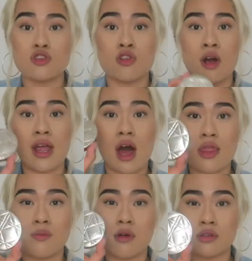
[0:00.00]
to try
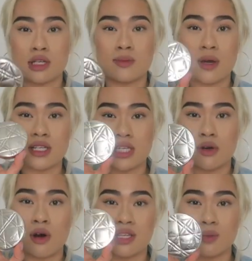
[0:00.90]
other bronzers by
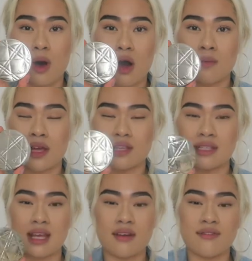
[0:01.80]
Dior as well,
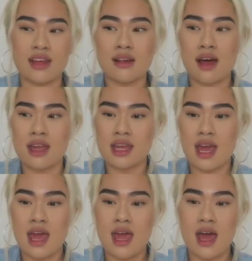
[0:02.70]
because I feel like
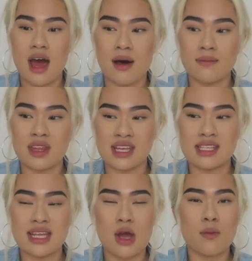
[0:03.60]
um, they
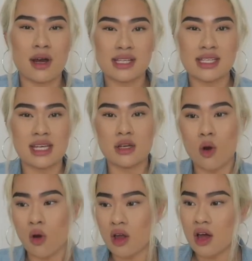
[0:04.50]
stay on my skin
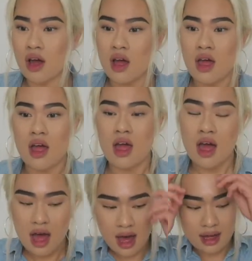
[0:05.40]
longer.
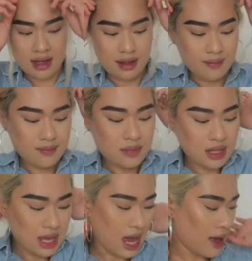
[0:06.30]
Uh,
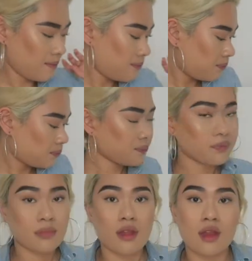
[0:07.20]
yeah.
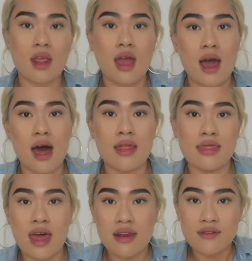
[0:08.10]
And
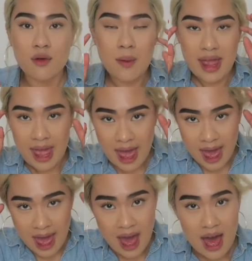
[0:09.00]
then for my
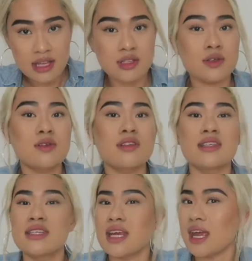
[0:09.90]
hair, as you can
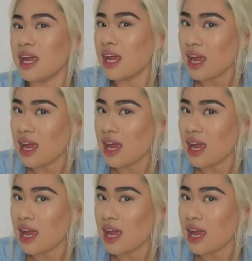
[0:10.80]
see,